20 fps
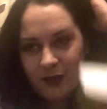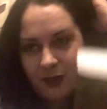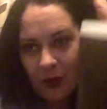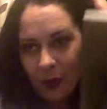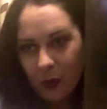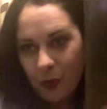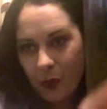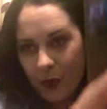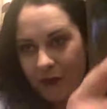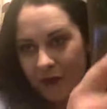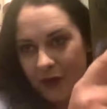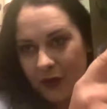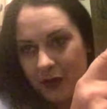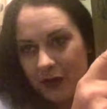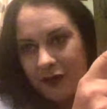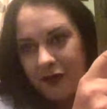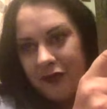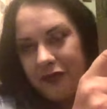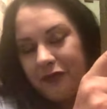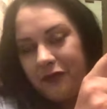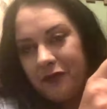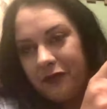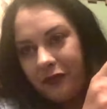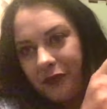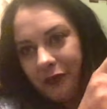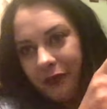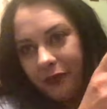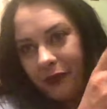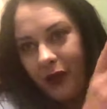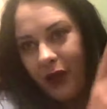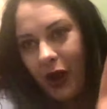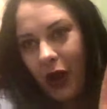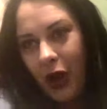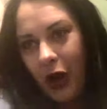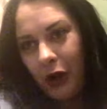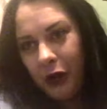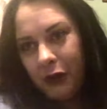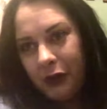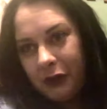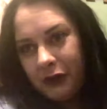the author's
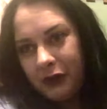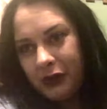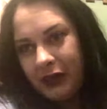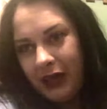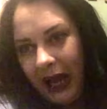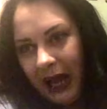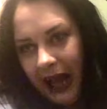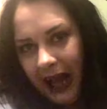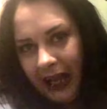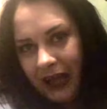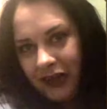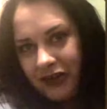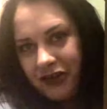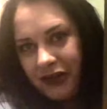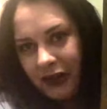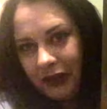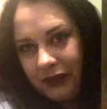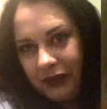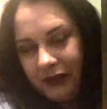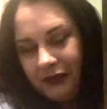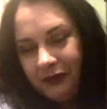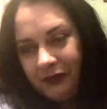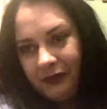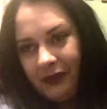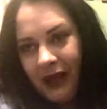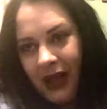own collection,